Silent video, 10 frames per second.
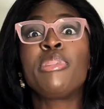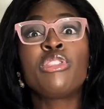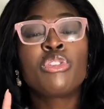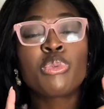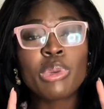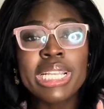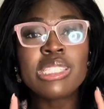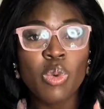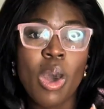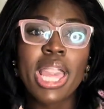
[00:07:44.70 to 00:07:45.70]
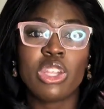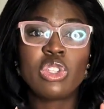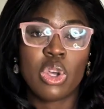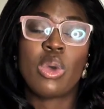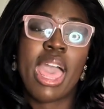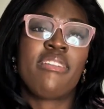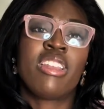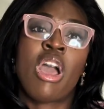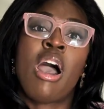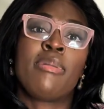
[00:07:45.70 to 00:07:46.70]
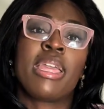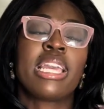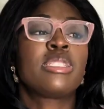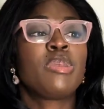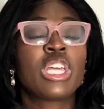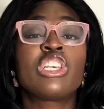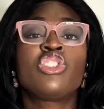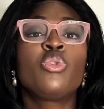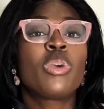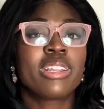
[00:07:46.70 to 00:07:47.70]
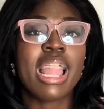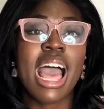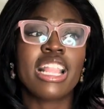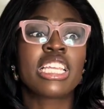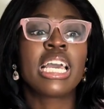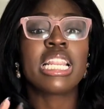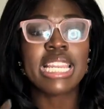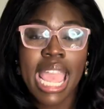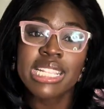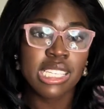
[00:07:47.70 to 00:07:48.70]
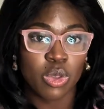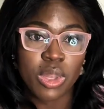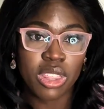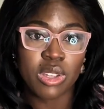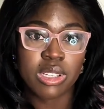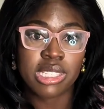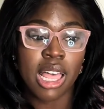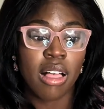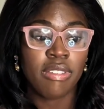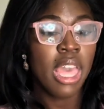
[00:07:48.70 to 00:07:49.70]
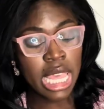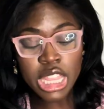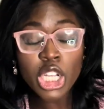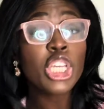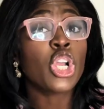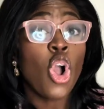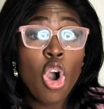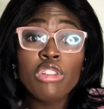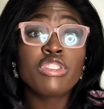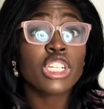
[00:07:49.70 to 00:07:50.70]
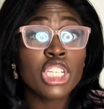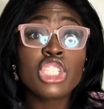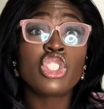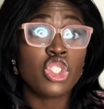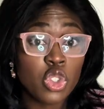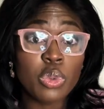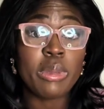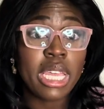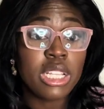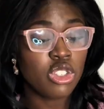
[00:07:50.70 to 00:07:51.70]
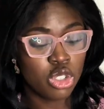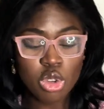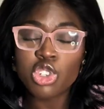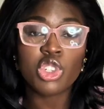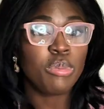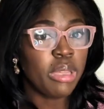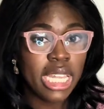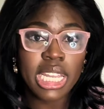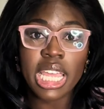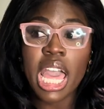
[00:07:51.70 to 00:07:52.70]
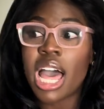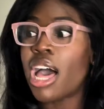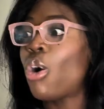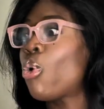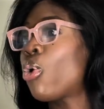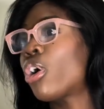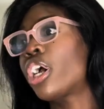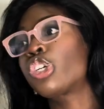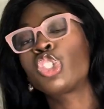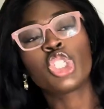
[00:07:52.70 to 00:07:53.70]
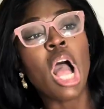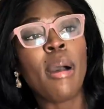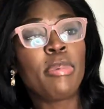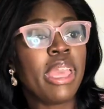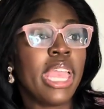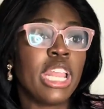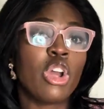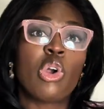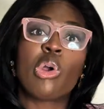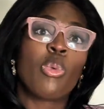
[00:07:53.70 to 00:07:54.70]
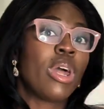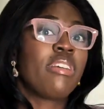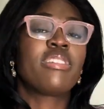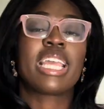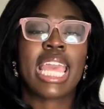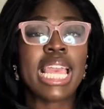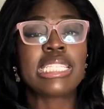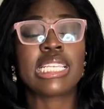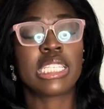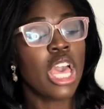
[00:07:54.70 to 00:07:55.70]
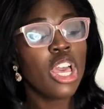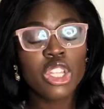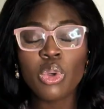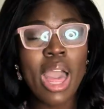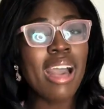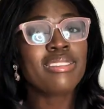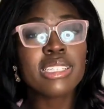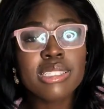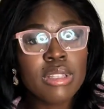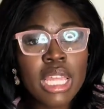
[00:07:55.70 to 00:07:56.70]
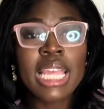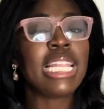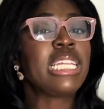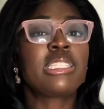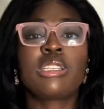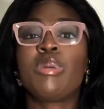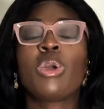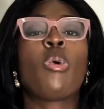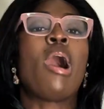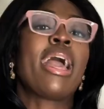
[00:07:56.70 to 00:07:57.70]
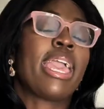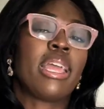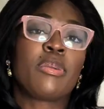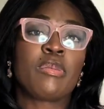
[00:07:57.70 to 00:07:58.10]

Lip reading: the reason why you don't have a hobby is because you are not connecting with yourself. Either you're over consuming social media or shopping or whatever the case is. It needs to be quiet.